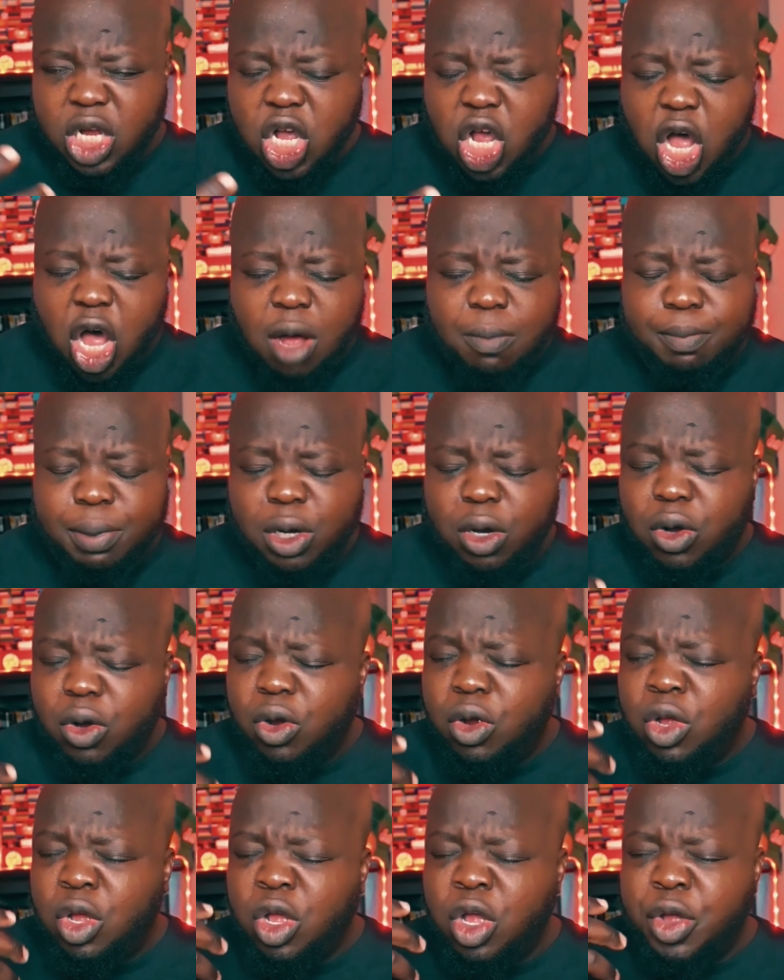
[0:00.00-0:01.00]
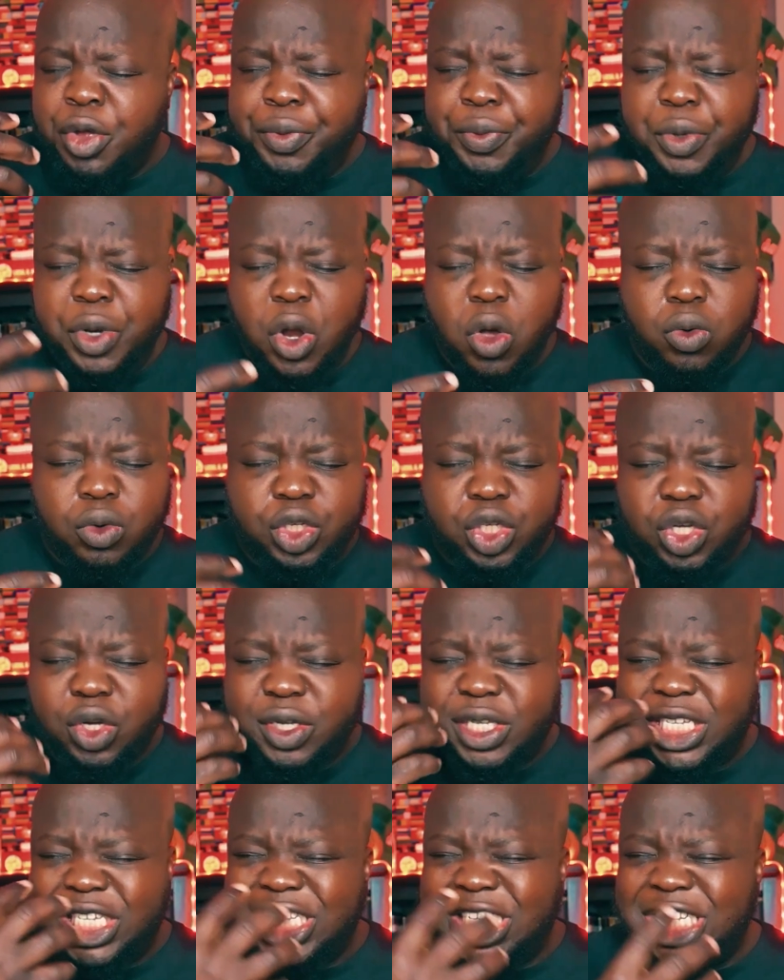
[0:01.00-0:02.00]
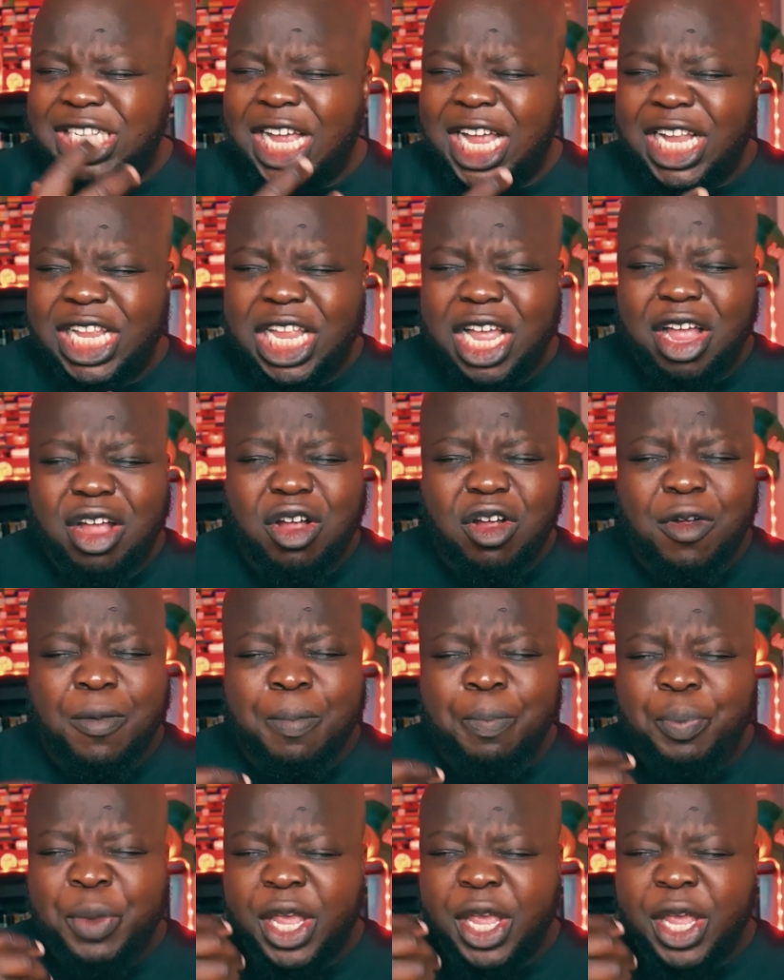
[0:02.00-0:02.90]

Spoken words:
cobbler note just stay there.